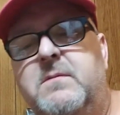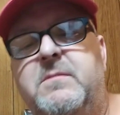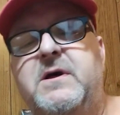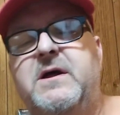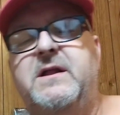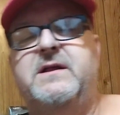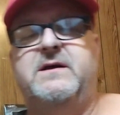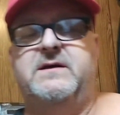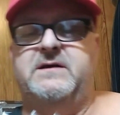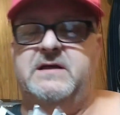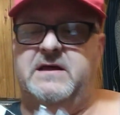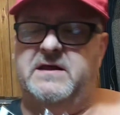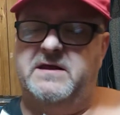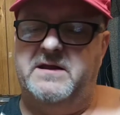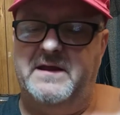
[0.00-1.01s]
But uh,
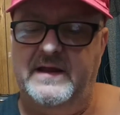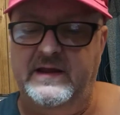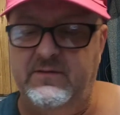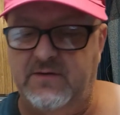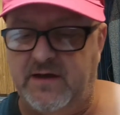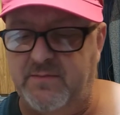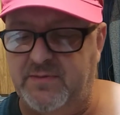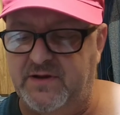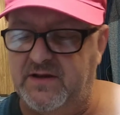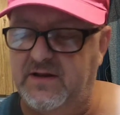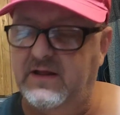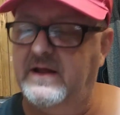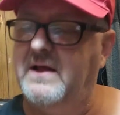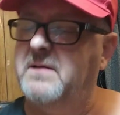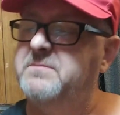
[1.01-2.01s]
anyway, but
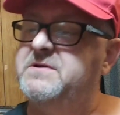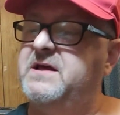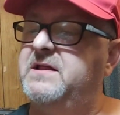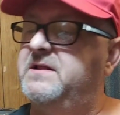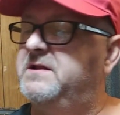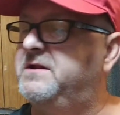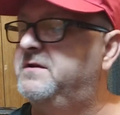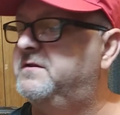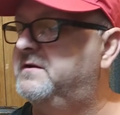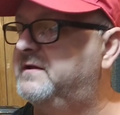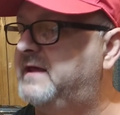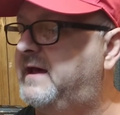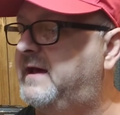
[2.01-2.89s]
I'm telling you, look